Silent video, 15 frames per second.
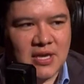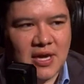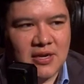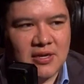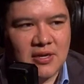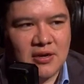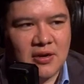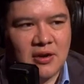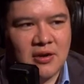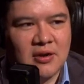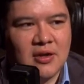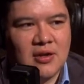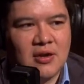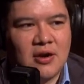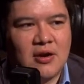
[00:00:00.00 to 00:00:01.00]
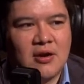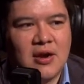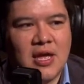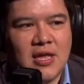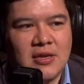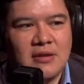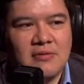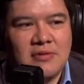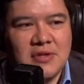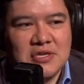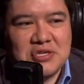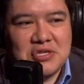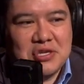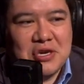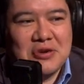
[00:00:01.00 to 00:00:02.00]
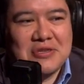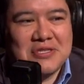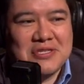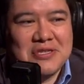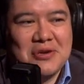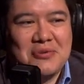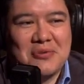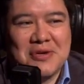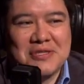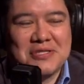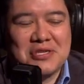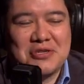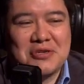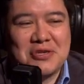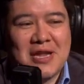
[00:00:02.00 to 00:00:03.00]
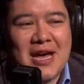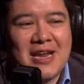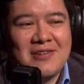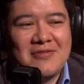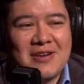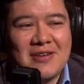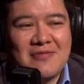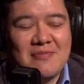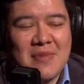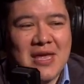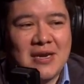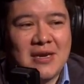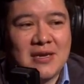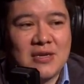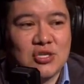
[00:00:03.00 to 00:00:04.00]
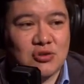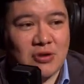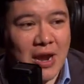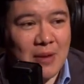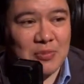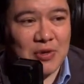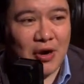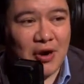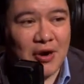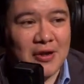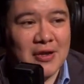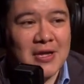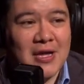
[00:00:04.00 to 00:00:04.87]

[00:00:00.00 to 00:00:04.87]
side here, are any of these jokes ones that should not even have made it into Scrapyard?